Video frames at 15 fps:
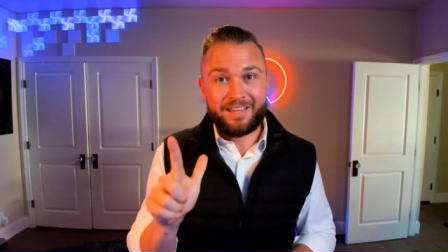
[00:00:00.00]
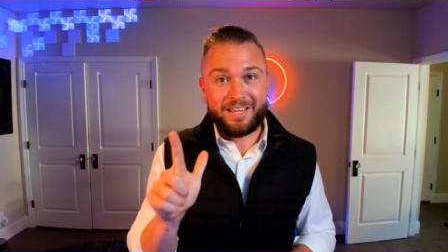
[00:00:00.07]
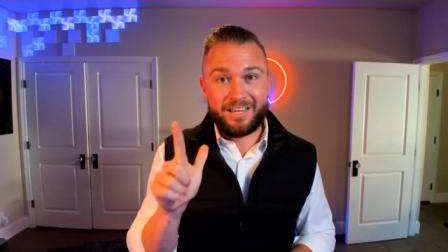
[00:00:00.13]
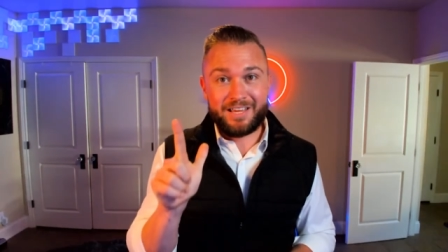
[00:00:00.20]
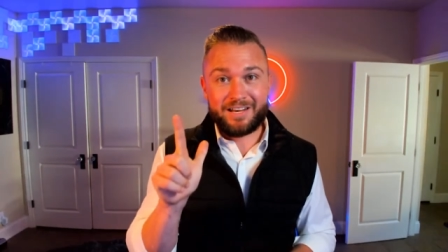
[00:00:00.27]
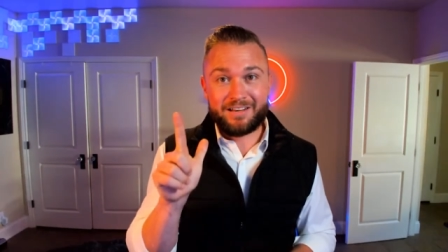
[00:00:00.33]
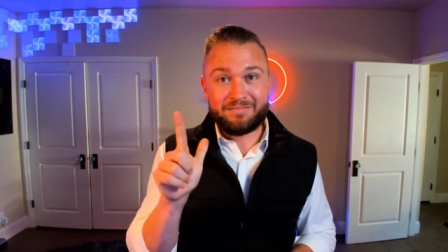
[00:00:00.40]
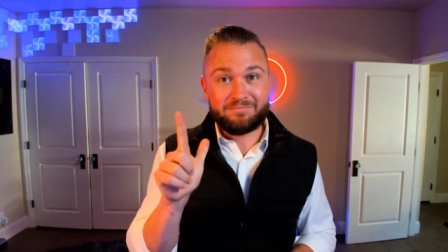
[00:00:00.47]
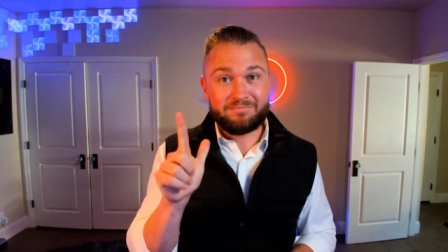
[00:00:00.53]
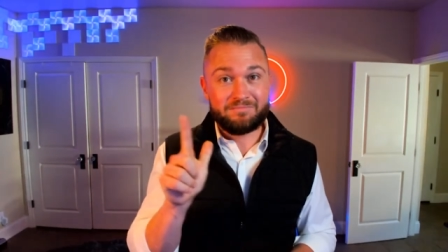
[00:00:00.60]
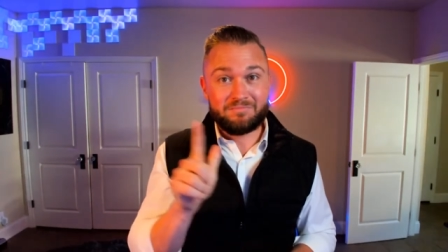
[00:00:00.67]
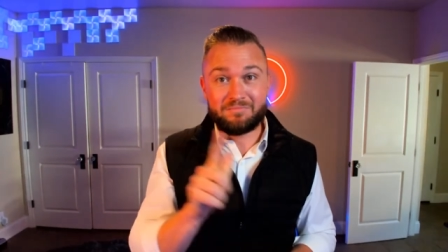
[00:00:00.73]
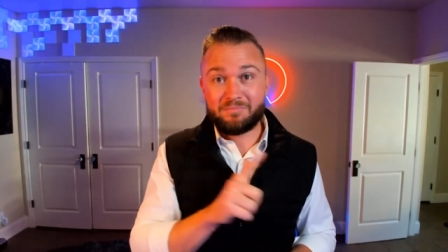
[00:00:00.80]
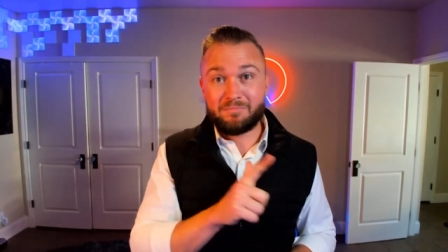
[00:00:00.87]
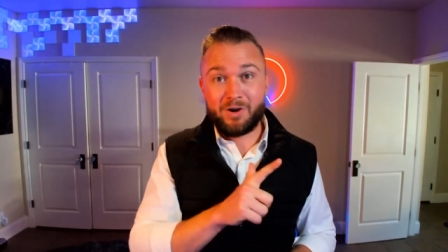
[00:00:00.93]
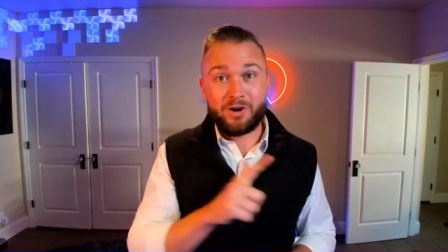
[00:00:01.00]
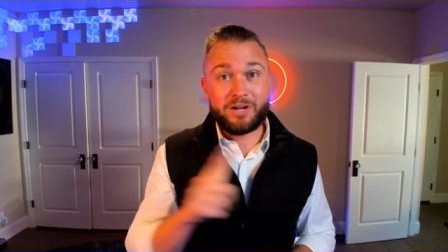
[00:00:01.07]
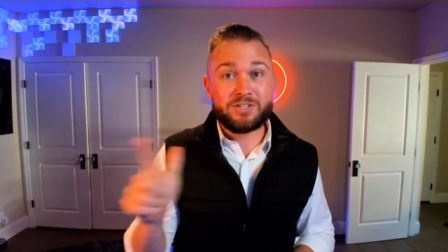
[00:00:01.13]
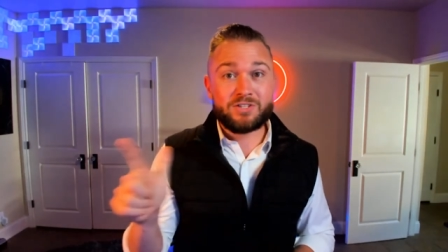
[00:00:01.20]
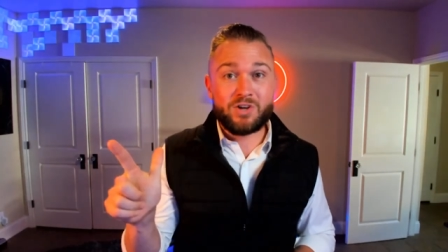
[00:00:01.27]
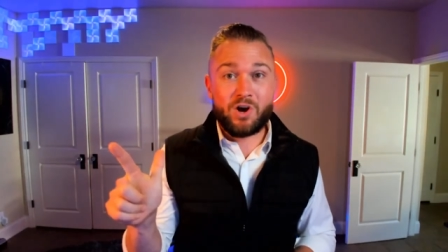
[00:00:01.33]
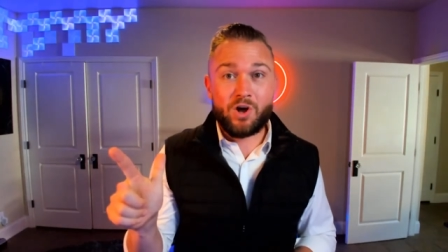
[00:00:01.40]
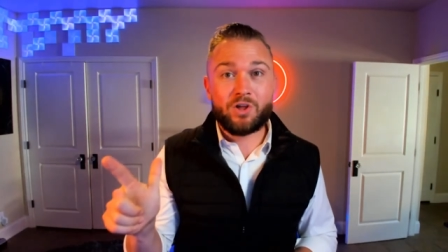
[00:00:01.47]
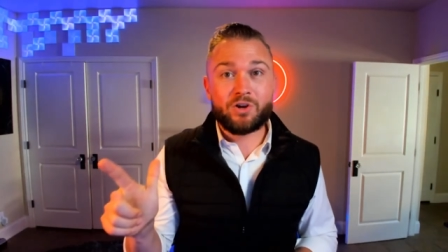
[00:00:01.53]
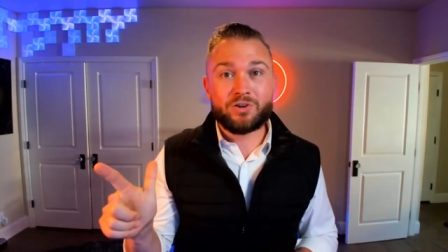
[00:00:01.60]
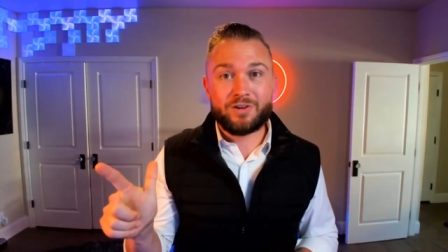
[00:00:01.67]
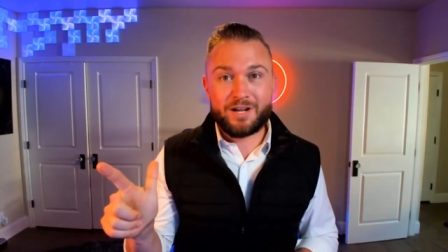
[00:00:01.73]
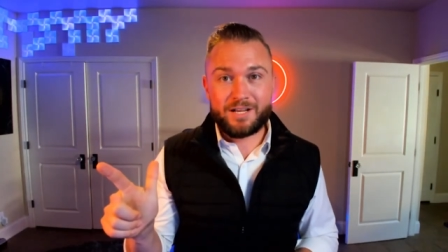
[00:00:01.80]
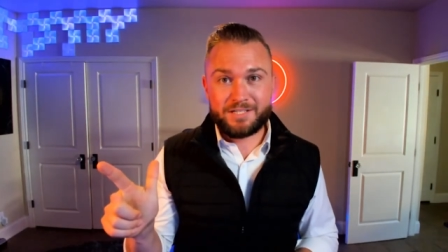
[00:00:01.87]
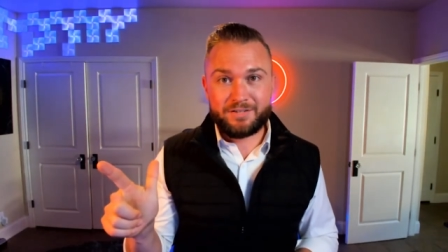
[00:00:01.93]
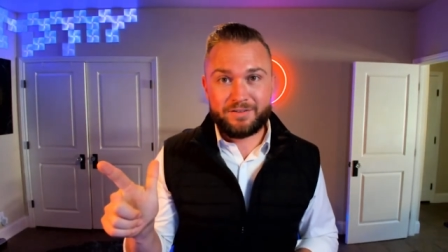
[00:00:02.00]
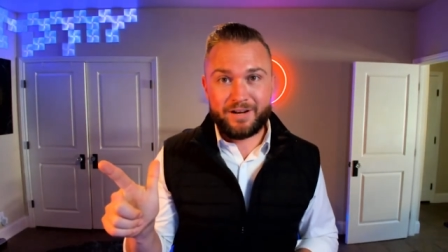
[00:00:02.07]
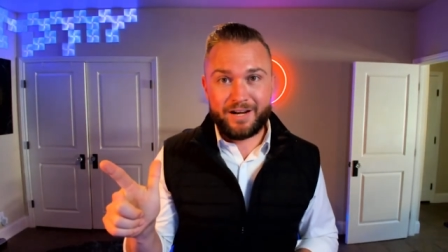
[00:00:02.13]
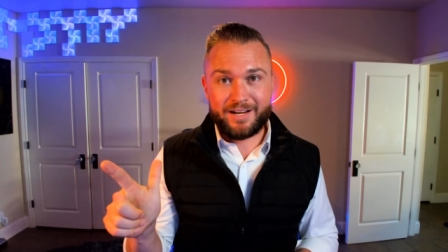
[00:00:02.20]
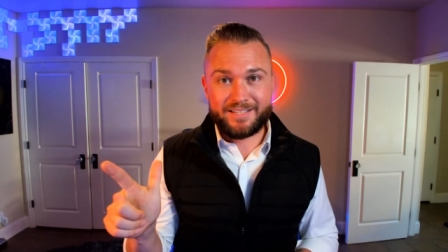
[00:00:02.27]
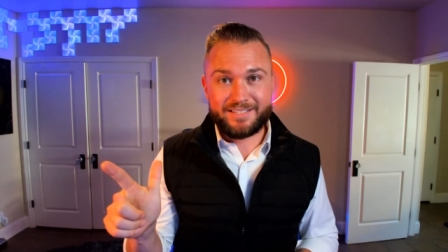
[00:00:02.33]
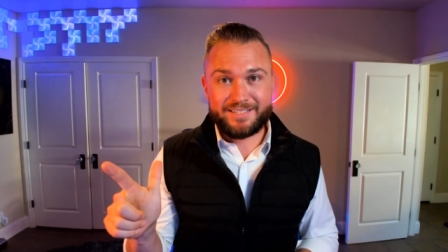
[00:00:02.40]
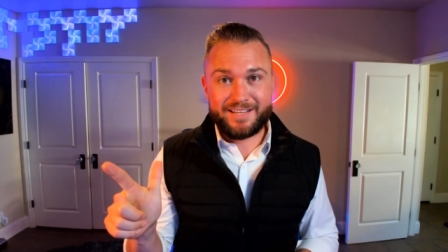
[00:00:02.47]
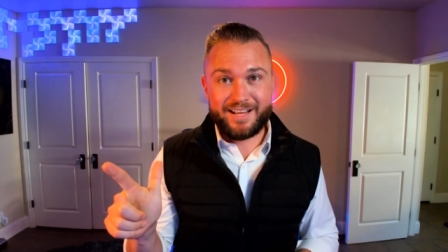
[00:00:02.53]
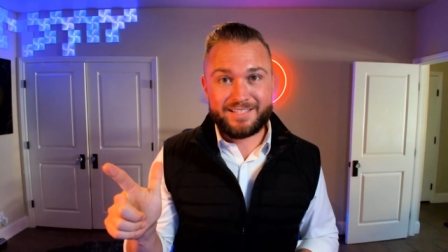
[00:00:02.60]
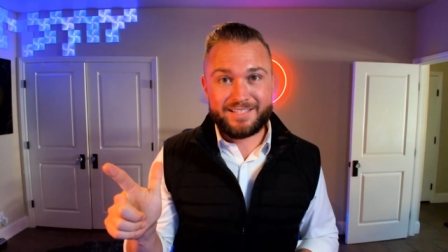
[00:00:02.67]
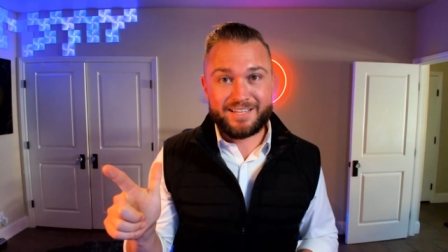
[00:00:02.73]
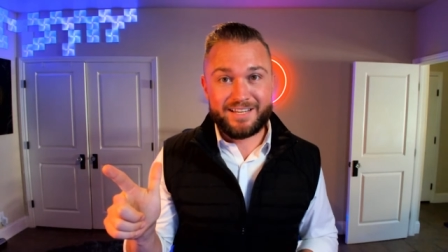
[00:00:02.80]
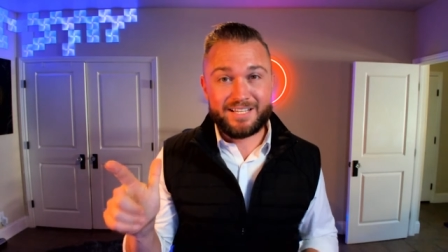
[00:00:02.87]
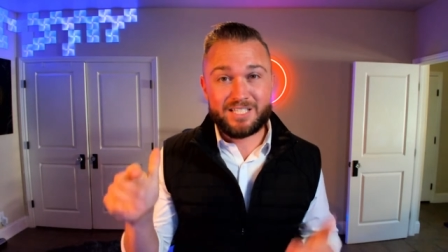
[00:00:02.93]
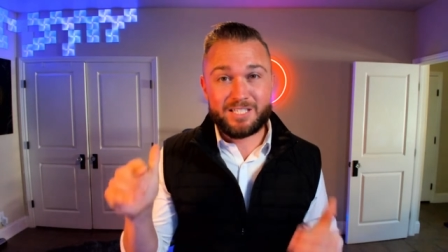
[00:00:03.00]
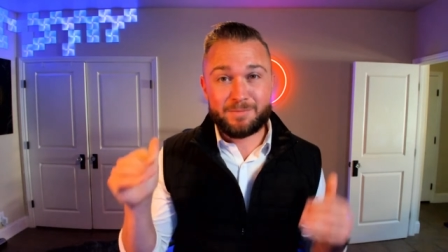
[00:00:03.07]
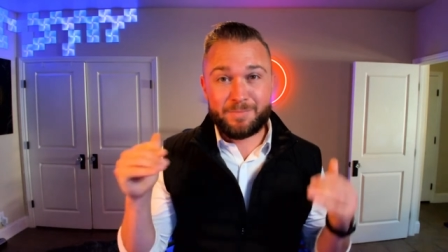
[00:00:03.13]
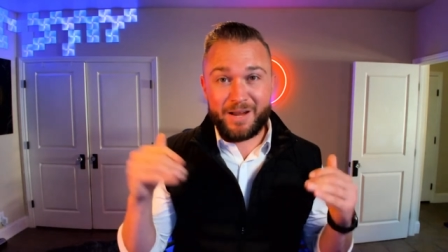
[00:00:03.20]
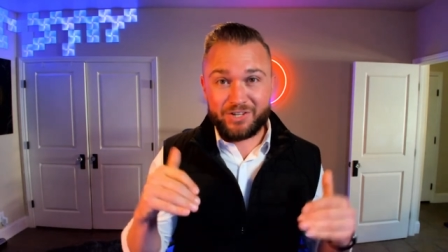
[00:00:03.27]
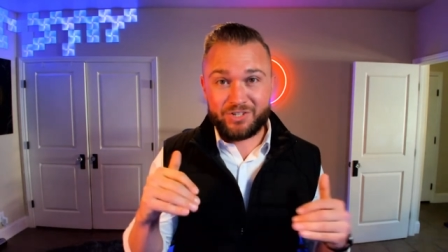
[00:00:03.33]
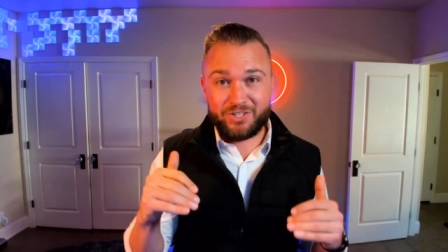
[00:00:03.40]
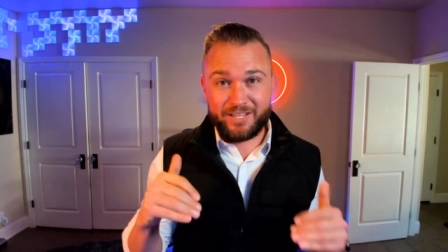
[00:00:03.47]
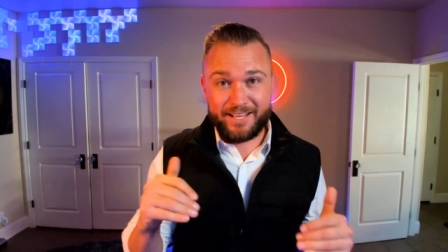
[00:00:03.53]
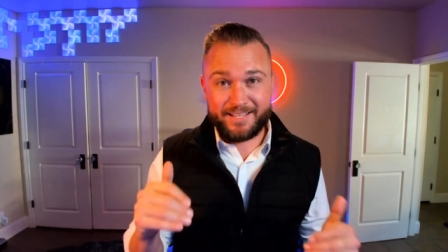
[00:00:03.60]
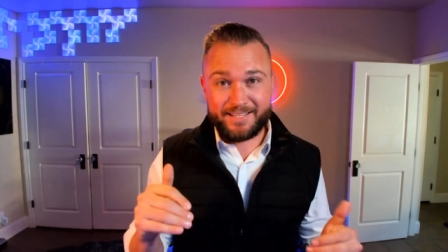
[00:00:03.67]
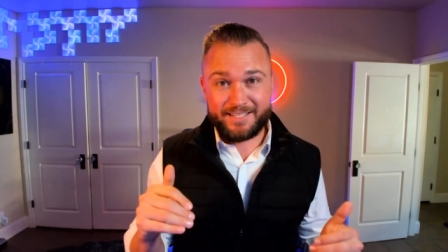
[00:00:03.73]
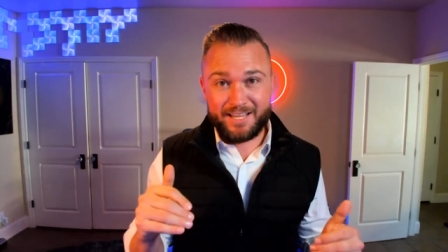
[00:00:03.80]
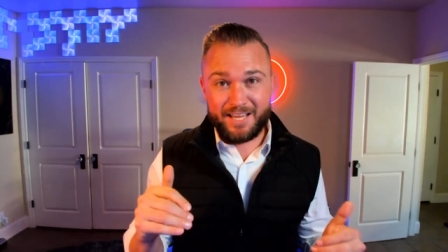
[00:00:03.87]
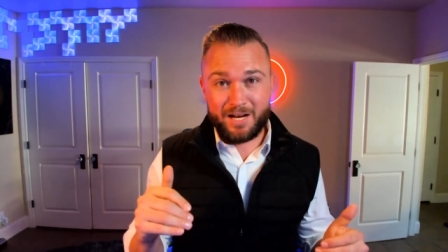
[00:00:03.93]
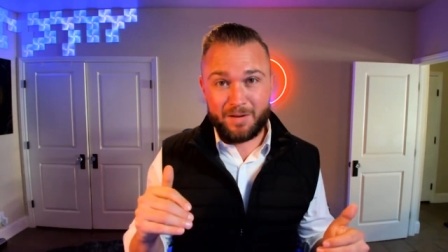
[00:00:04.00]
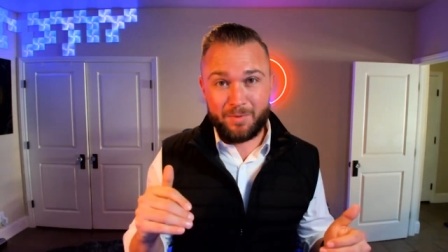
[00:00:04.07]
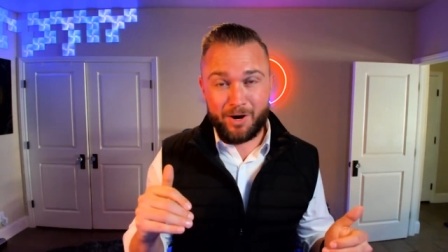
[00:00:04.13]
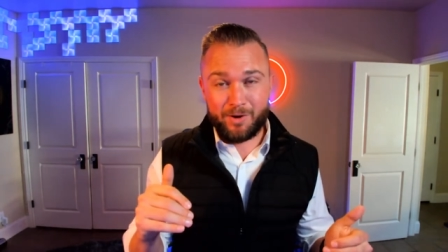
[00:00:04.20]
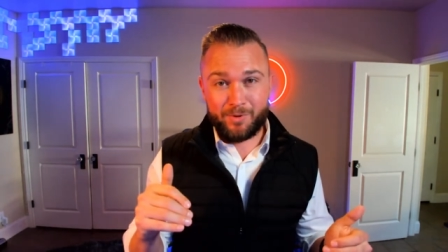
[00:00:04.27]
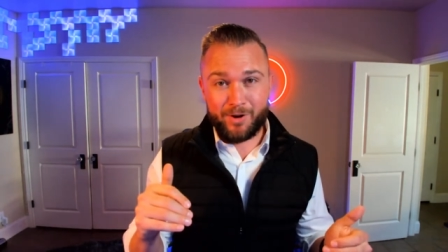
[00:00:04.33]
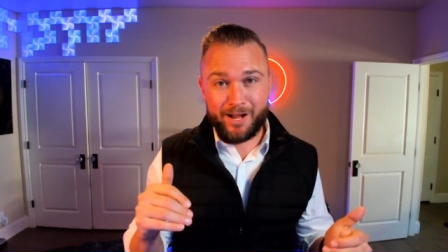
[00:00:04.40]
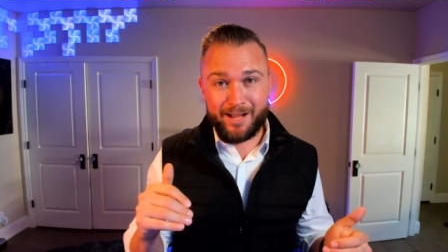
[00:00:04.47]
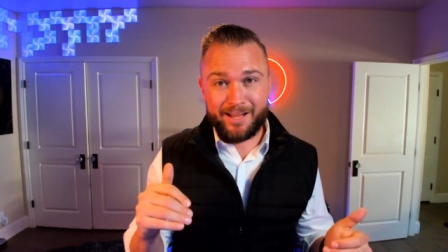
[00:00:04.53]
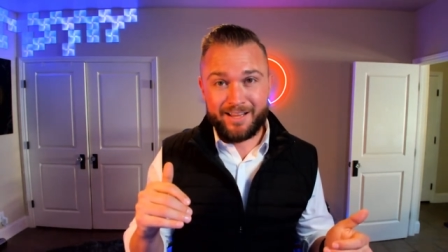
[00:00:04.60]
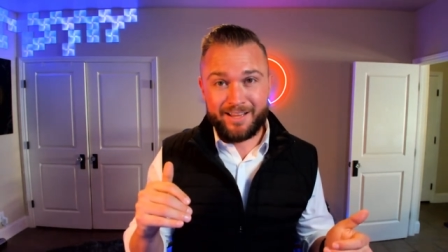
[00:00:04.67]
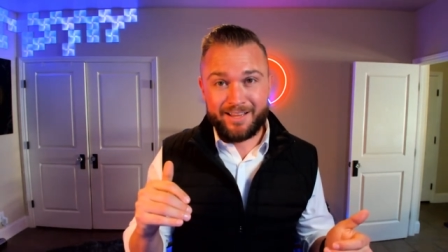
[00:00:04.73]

in markets all across the United States and especially in Santa Barbara.